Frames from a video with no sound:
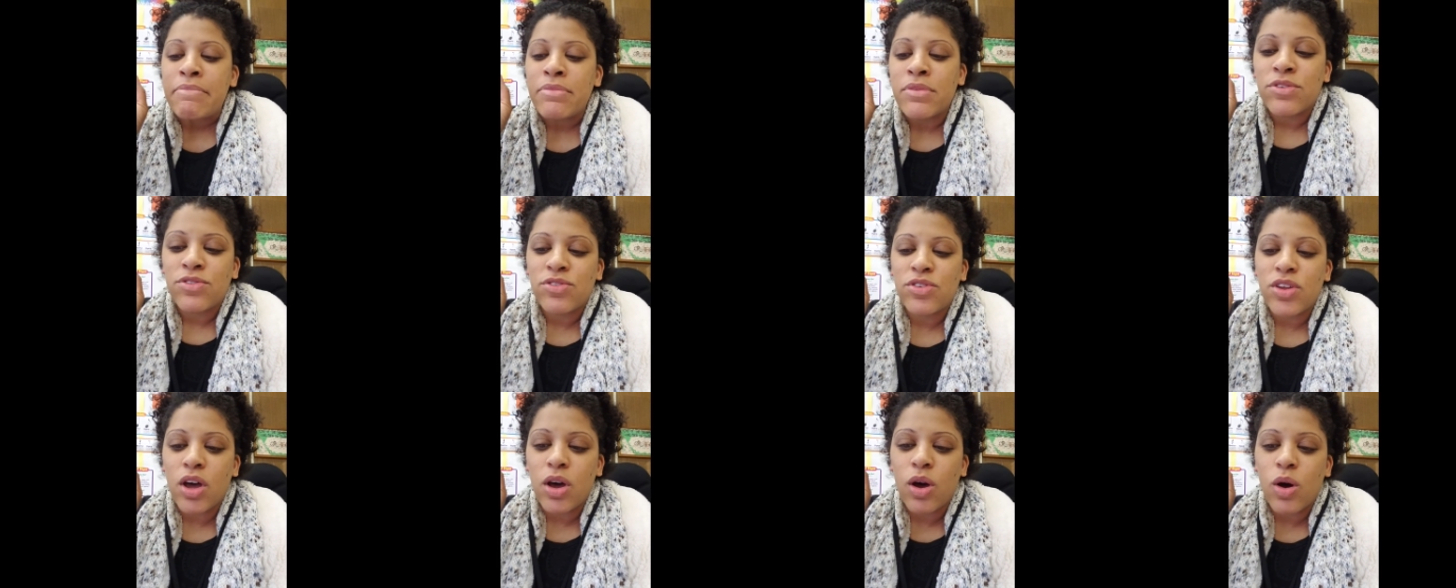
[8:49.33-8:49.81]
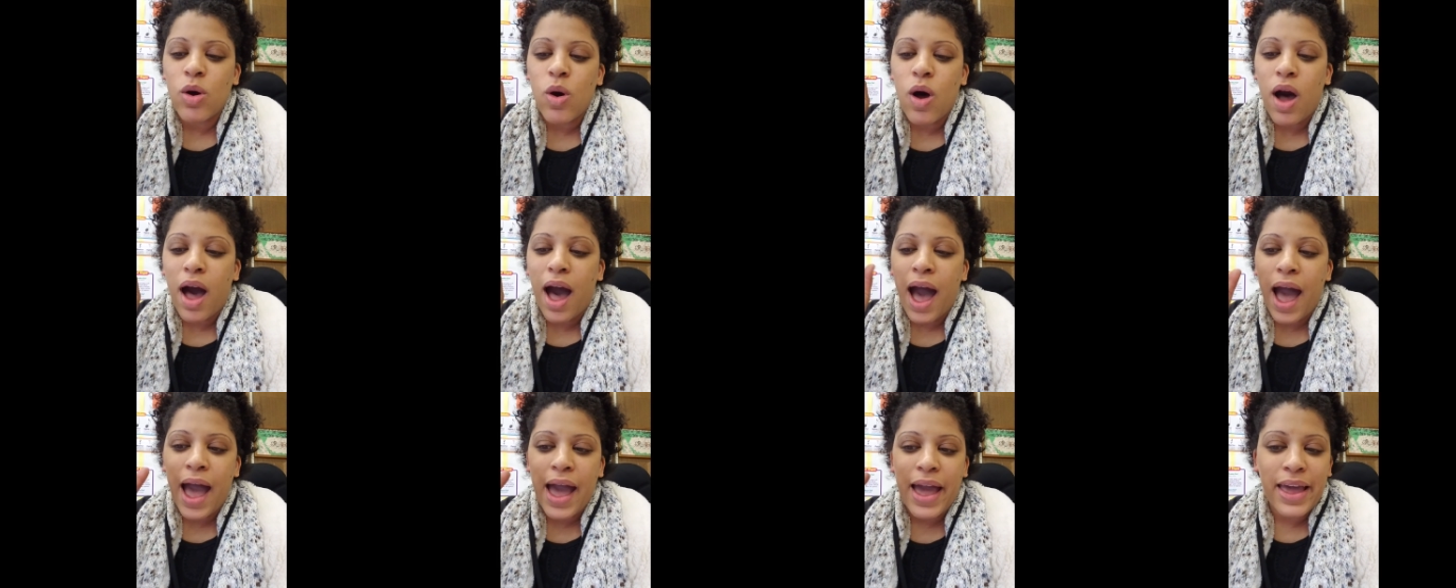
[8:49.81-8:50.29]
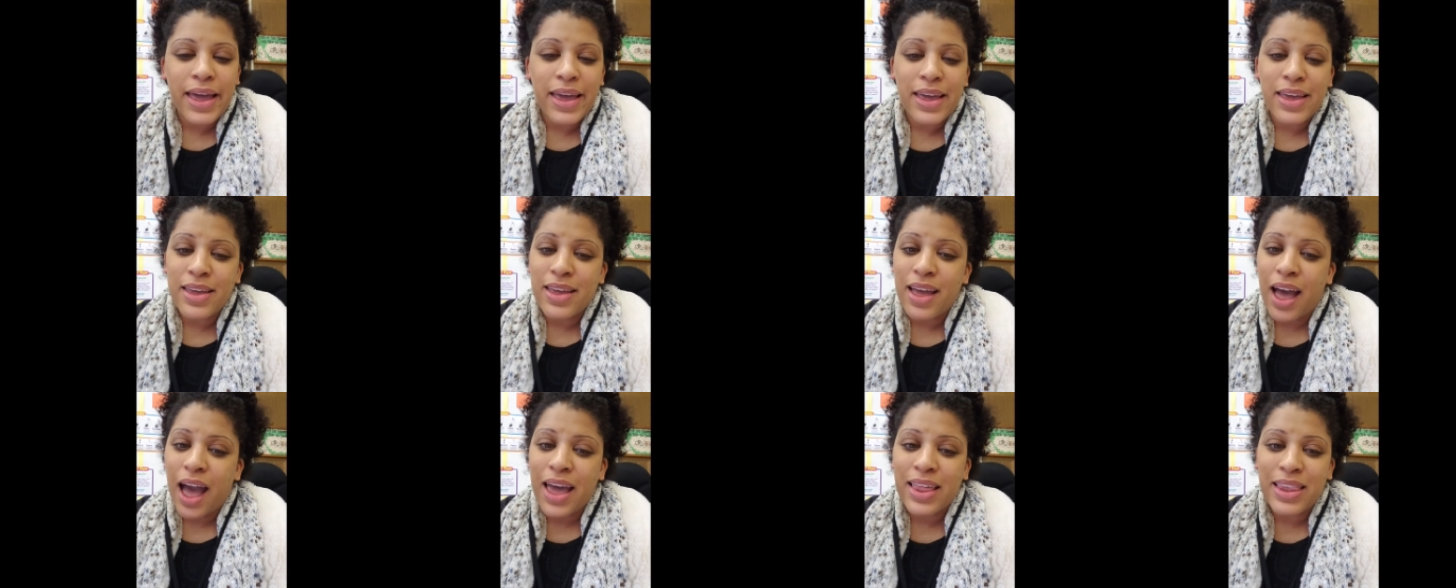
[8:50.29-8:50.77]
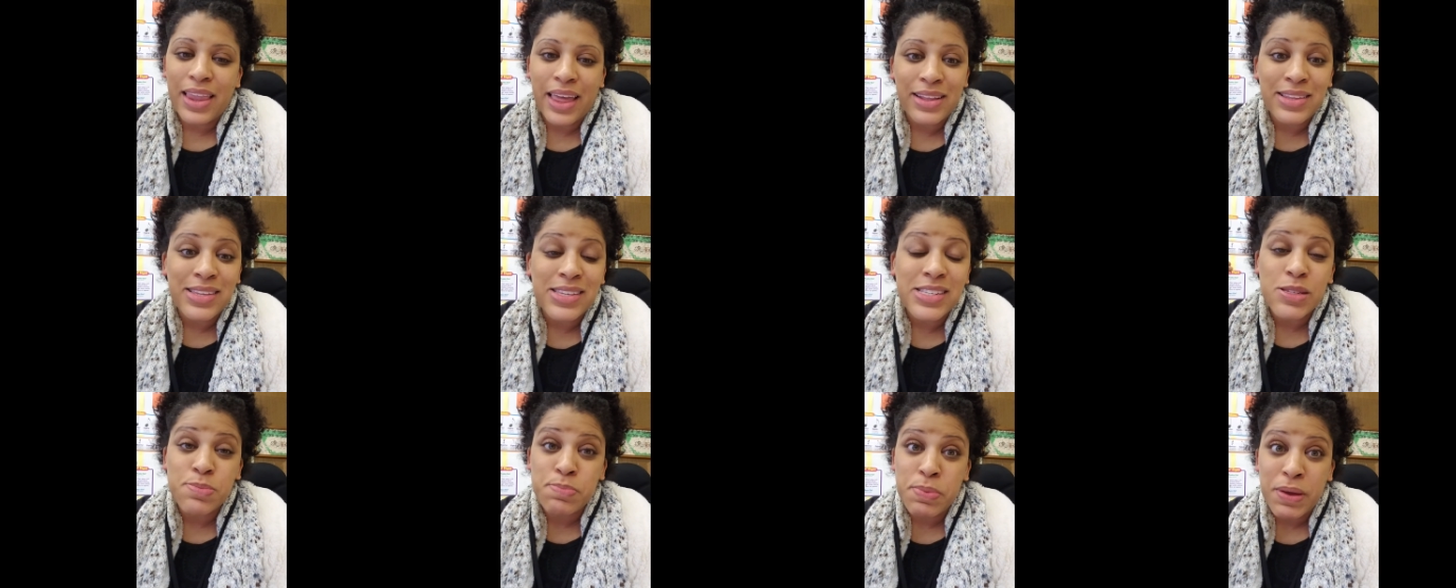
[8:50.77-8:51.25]
So I like
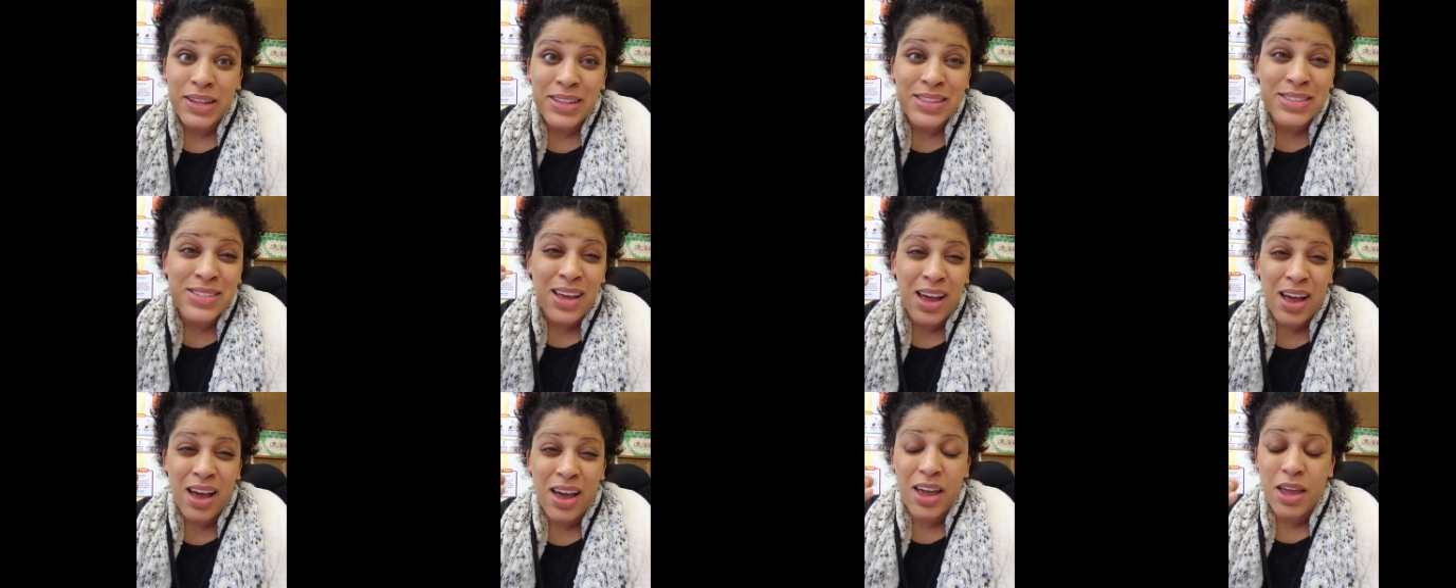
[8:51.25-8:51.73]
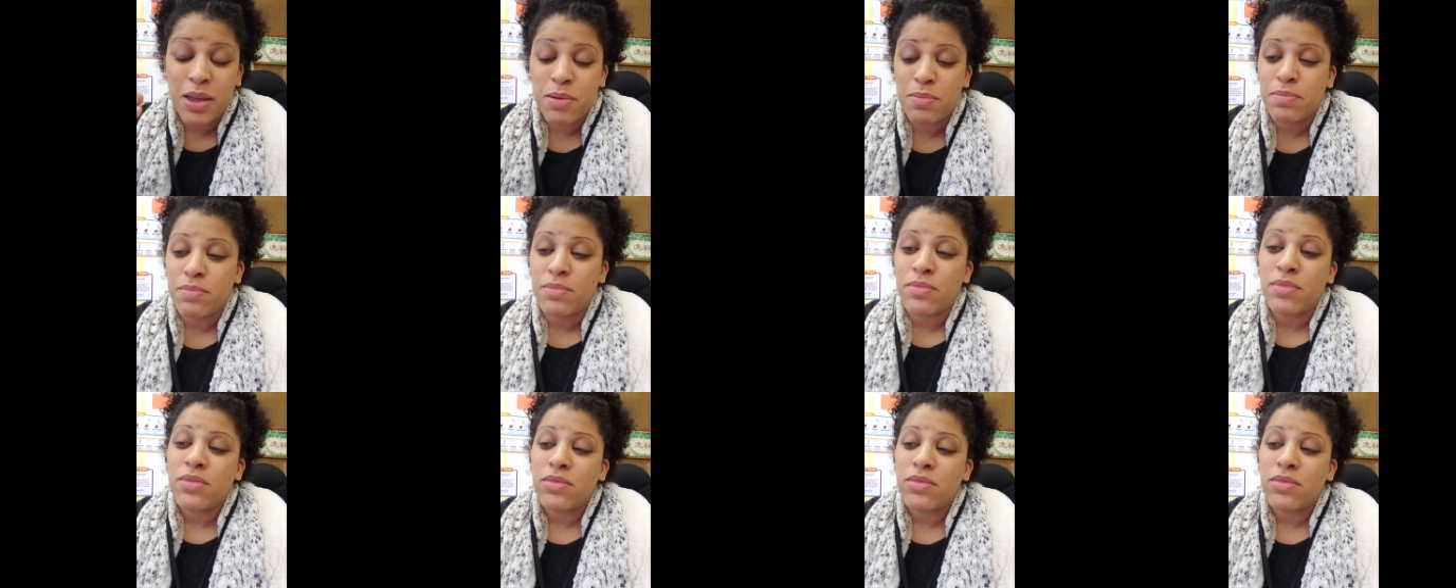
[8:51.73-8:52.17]
to spend time